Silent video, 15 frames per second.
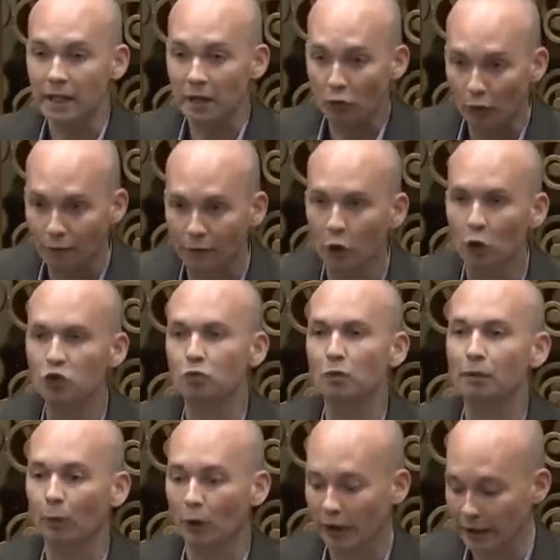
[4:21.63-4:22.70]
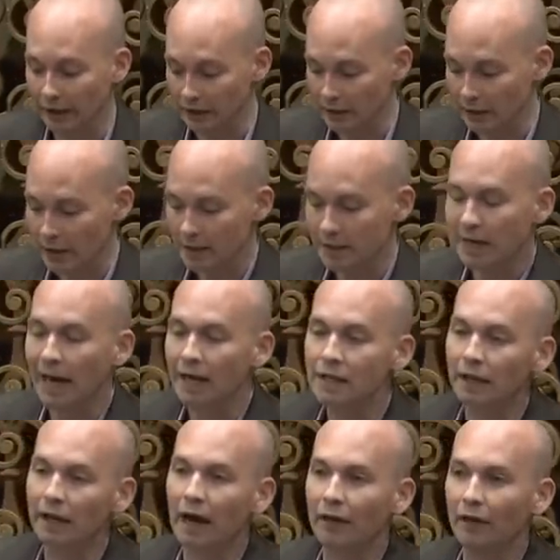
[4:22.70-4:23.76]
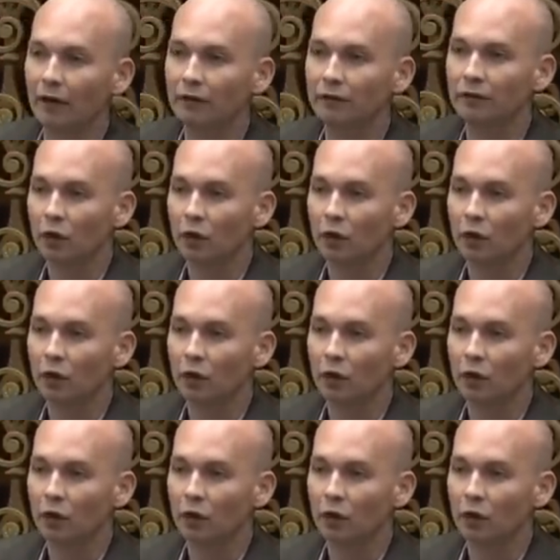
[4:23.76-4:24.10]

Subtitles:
refuse to be bullied, stand together,